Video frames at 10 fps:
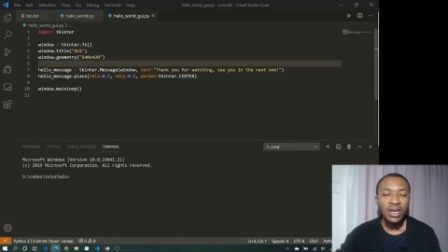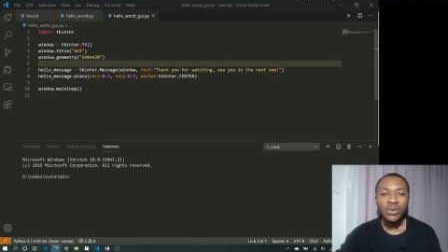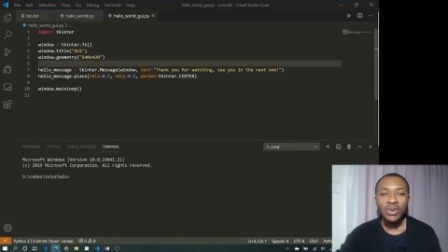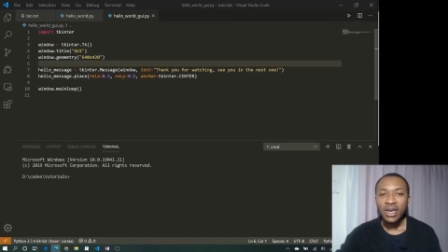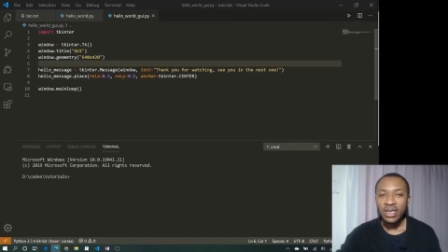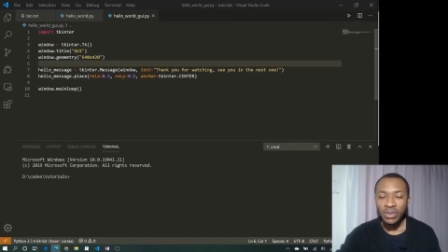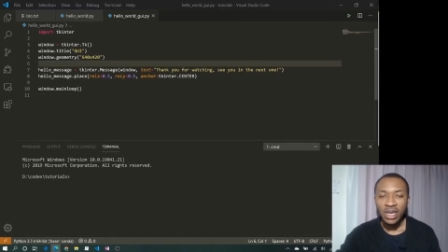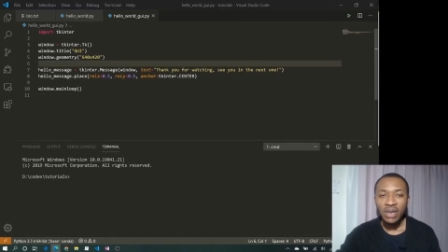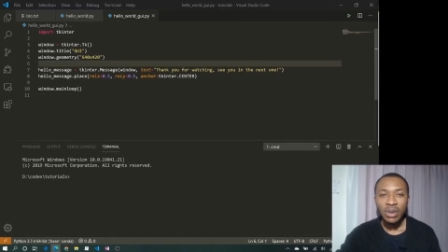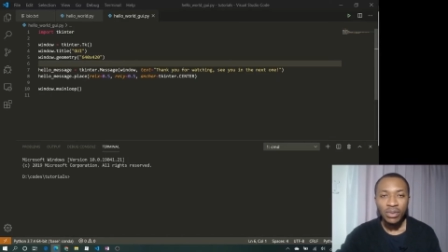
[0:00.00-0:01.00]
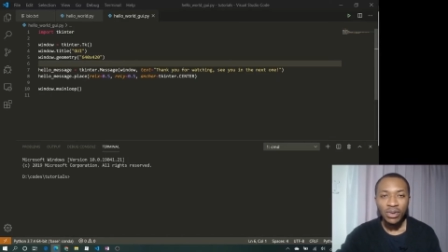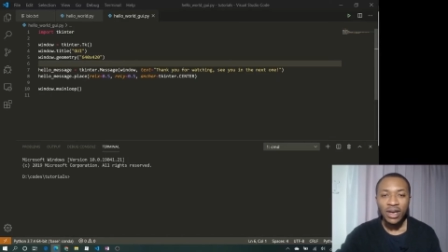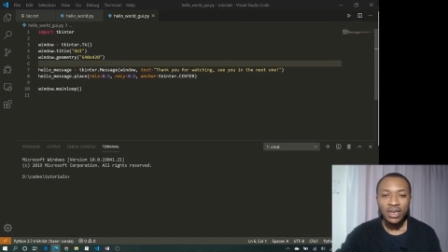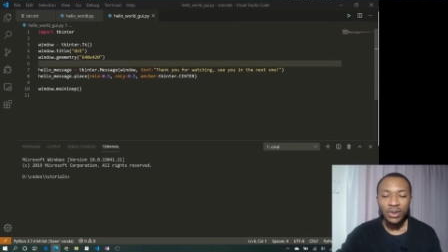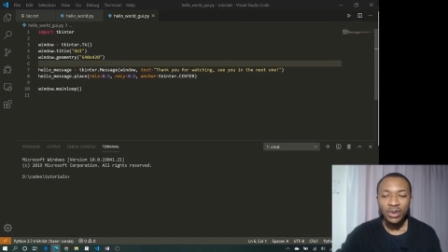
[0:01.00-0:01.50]
with as many people
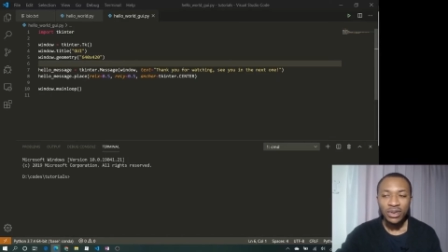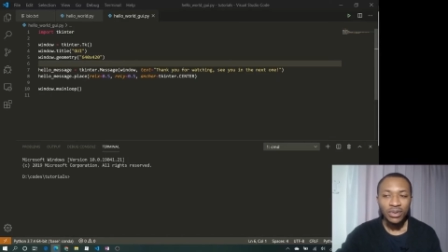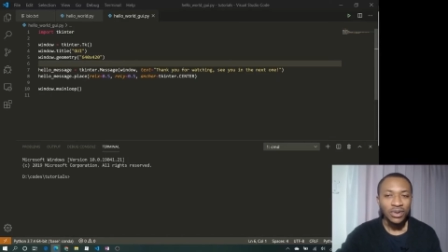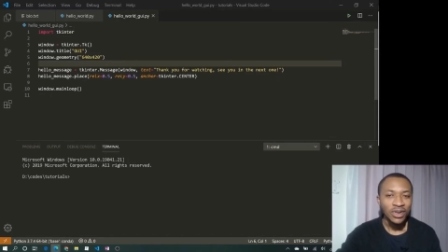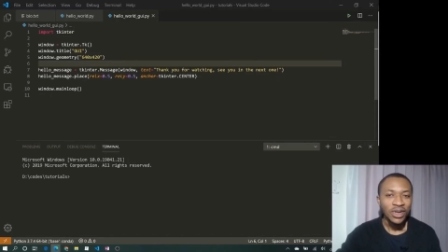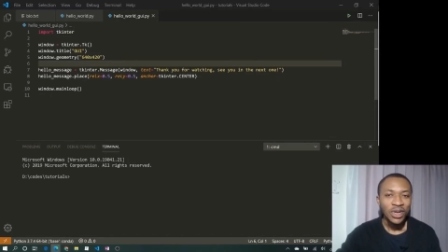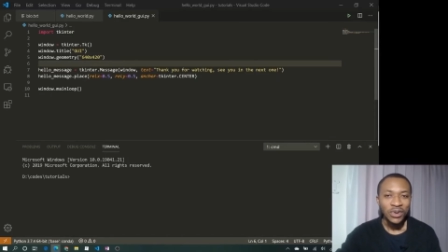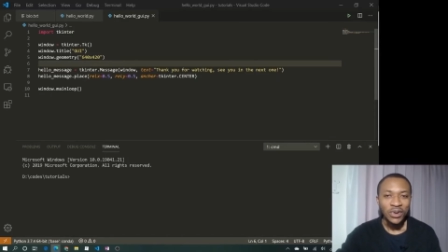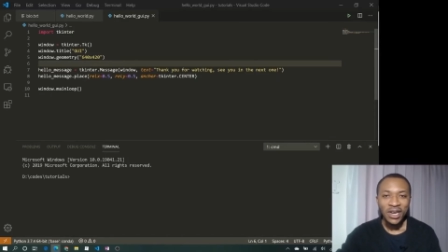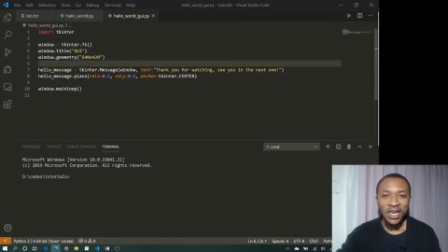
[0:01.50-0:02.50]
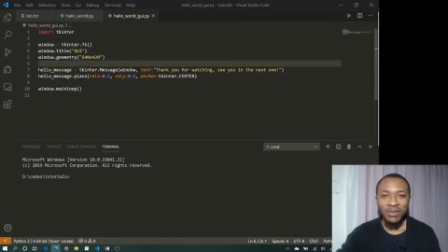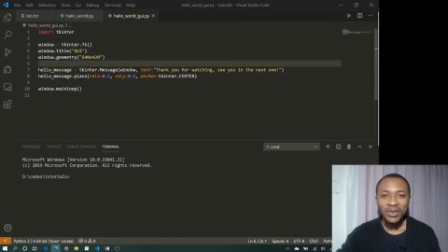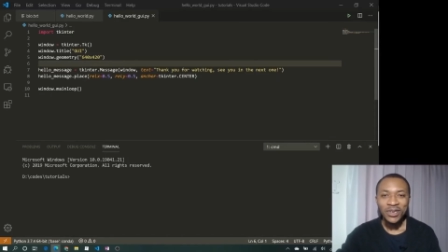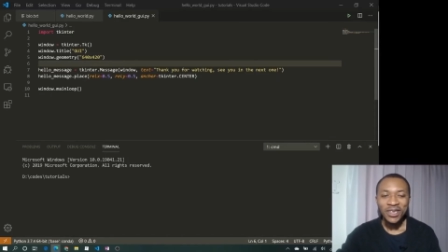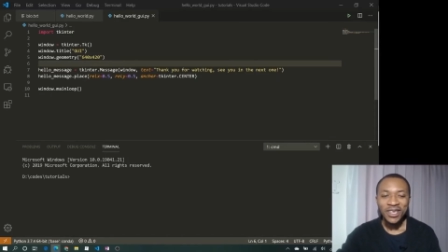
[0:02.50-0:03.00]
as possible. We really
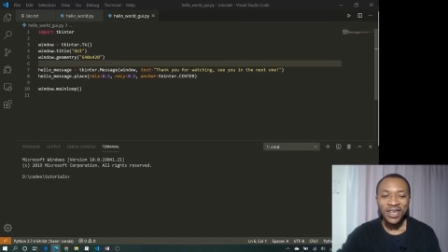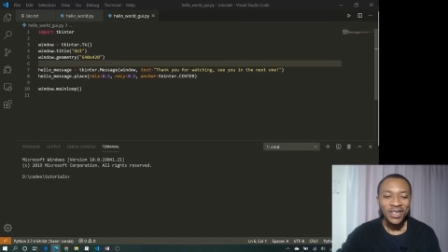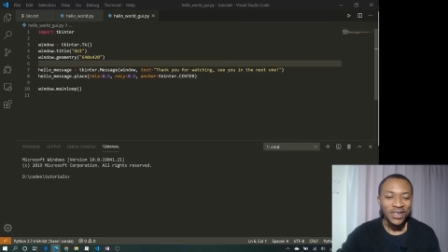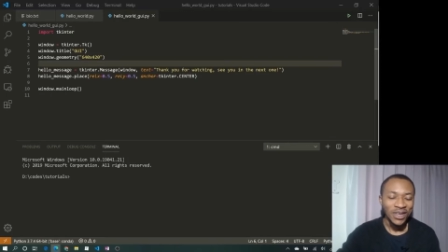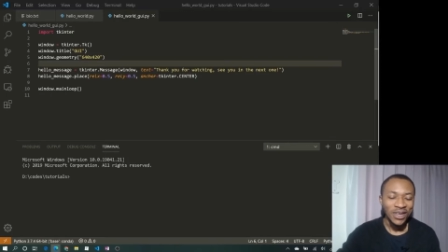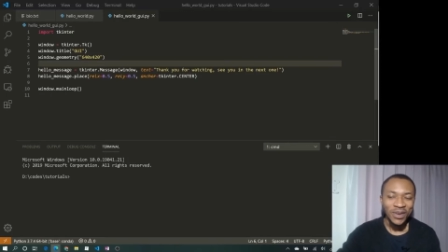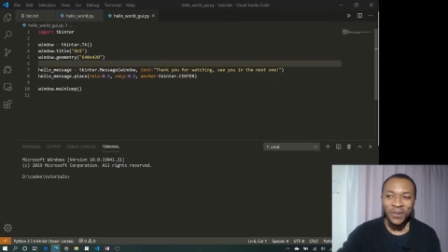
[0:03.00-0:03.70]
appreciate that. Thank you.